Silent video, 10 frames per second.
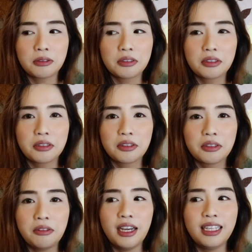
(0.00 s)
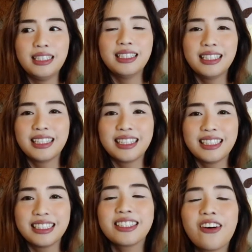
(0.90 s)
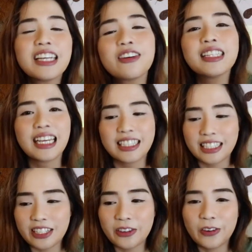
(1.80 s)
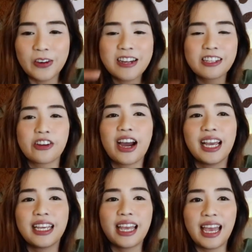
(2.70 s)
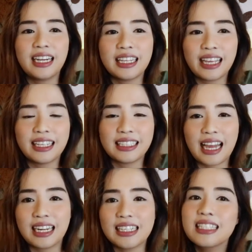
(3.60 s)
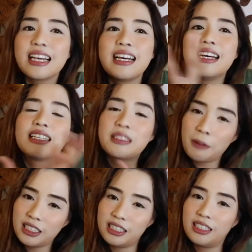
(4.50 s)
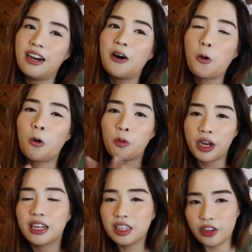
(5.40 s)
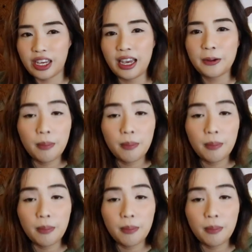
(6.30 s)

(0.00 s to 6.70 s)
root. What? So I don't like to try anything that is special or weird looking.